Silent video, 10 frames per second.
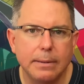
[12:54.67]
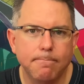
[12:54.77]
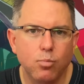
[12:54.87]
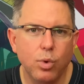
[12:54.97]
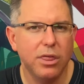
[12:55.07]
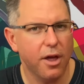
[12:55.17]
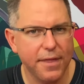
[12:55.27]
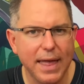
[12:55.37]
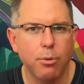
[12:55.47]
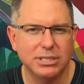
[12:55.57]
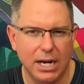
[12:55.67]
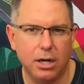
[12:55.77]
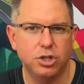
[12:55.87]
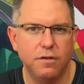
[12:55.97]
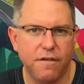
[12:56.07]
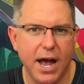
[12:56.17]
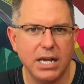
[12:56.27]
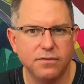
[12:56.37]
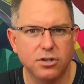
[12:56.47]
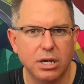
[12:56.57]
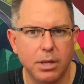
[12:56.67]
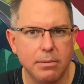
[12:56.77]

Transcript: We thought that was a little too fast for someone